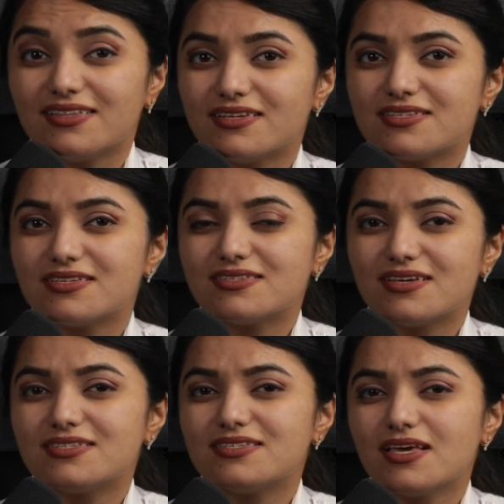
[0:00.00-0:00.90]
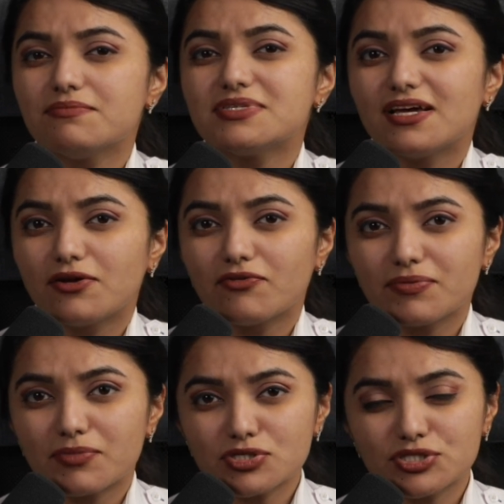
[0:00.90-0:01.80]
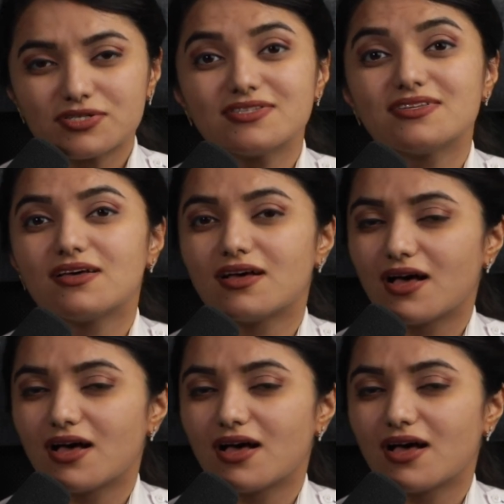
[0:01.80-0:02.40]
this is the same set of emotions